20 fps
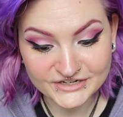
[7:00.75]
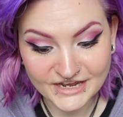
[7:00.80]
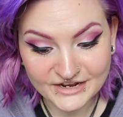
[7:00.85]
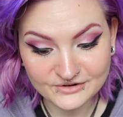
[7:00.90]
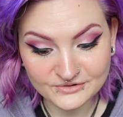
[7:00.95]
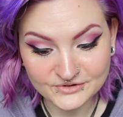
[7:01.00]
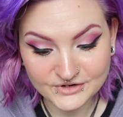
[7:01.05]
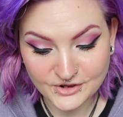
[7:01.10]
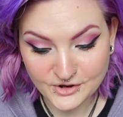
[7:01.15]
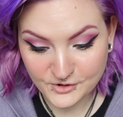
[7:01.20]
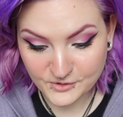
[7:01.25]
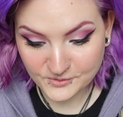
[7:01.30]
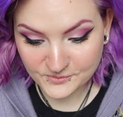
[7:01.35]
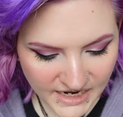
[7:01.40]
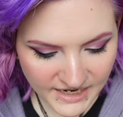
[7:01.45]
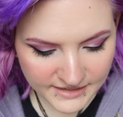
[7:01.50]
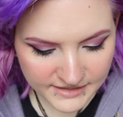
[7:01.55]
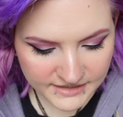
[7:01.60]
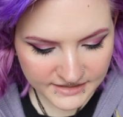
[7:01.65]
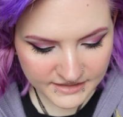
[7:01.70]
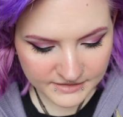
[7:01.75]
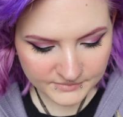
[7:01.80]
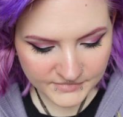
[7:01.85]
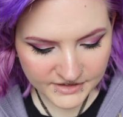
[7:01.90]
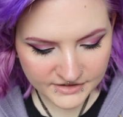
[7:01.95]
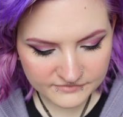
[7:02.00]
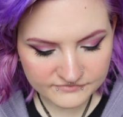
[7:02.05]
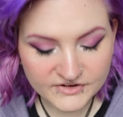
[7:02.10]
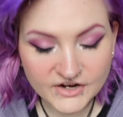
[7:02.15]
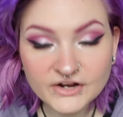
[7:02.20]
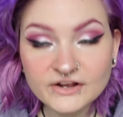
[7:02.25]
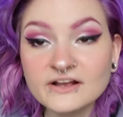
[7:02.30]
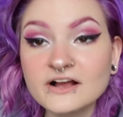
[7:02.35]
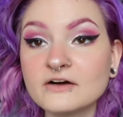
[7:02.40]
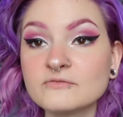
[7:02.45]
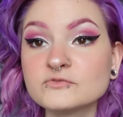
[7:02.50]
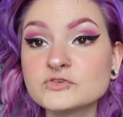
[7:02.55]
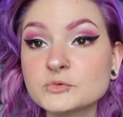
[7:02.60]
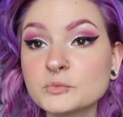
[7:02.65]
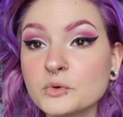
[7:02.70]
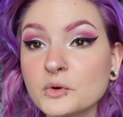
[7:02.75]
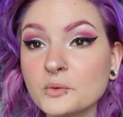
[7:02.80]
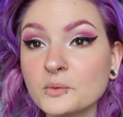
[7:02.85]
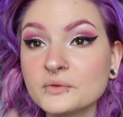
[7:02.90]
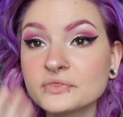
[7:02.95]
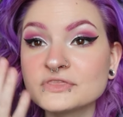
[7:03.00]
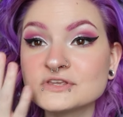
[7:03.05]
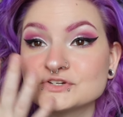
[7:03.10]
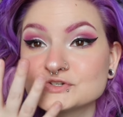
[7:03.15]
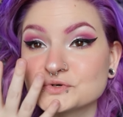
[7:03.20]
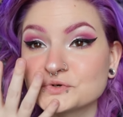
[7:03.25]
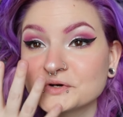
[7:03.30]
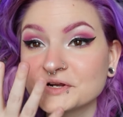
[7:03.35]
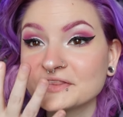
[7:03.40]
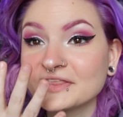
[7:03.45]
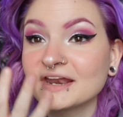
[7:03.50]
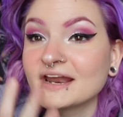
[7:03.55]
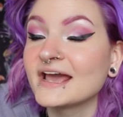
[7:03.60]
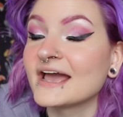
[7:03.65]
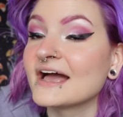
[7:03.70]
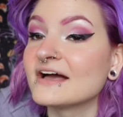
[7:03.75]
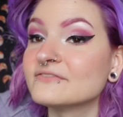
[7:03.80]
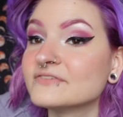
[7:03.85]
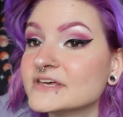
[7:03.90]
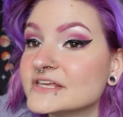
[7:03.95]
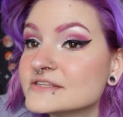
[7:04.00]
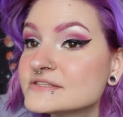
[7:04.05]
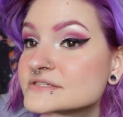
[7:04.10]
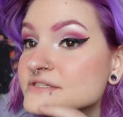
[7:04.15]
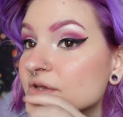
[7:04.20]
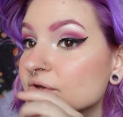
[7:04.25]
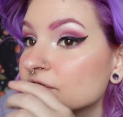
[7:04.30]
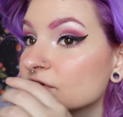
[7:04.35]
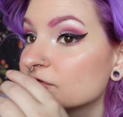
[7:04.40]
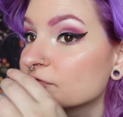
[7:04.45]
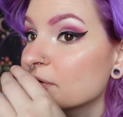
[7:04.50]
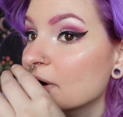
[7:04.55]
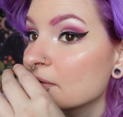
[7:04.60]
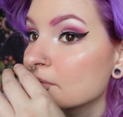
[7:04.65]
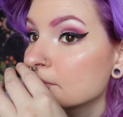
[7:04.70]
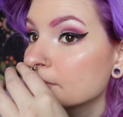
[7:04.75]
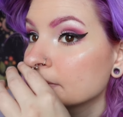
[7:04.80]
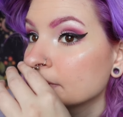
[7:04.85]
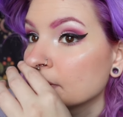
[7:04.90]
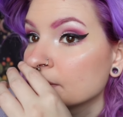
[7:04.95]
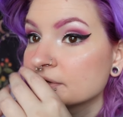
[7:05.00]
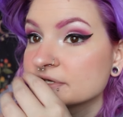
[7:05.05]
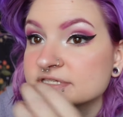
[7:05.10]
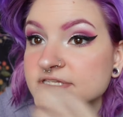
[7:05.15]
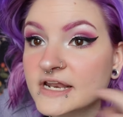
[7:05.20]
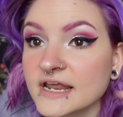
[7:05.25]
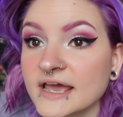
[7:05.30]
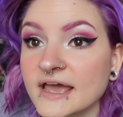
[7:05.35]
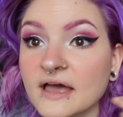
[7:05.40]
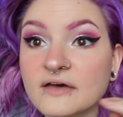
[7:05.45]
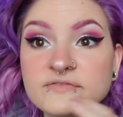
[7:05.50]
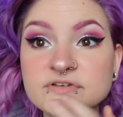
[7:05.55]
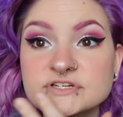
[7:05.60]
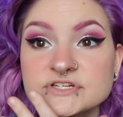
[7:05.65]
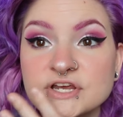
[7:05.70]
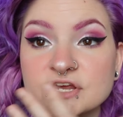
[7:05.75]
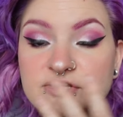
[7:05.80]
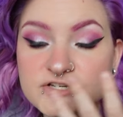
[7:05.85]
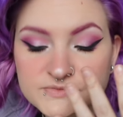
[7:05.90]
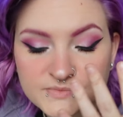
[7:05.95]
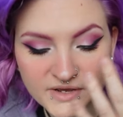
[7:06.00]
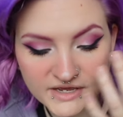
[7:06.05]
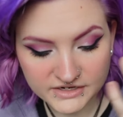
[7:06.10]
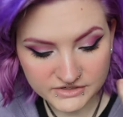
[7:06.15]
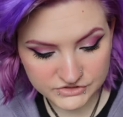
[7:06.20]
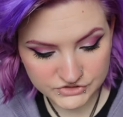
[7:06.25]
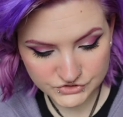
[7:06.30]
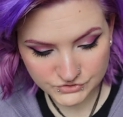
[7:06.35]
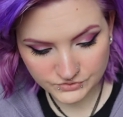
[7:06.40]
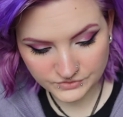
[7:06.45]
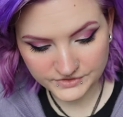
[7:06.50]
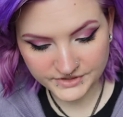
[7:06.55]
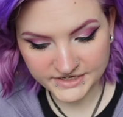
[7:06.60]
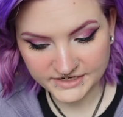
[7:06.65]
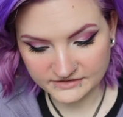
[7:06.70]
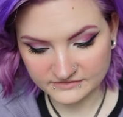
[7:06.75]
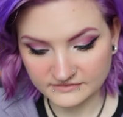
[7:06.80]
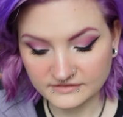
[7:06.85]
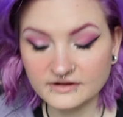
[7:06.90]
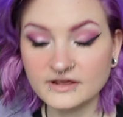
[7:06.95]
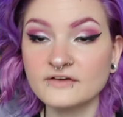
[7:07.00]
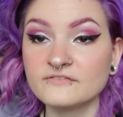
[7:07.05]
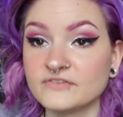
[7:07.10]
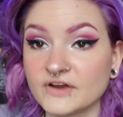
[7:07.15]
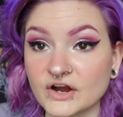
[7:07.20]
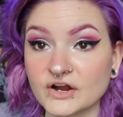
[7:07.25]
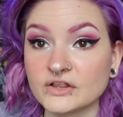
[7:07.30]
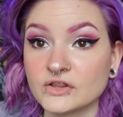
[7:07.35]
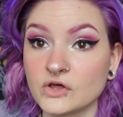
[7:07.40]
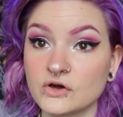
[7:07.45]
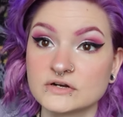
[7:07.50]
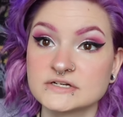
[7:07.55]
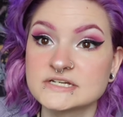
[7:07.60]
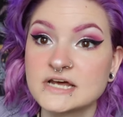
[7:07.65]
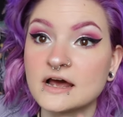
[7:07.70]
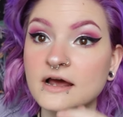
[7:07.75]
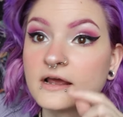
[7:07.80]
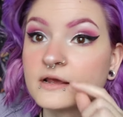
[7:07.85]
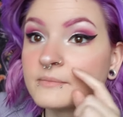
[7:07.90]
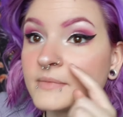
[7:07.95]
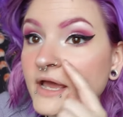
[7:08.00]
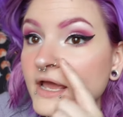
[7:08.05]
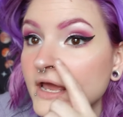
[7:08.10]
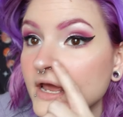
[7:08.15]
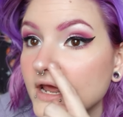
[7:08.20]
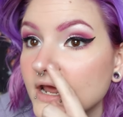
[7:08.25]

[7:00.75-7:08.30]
I don't know. I am like very comfortable with the jewelry that I have in. So you've probably noticed that I haven't changed my jewelry in a very long time.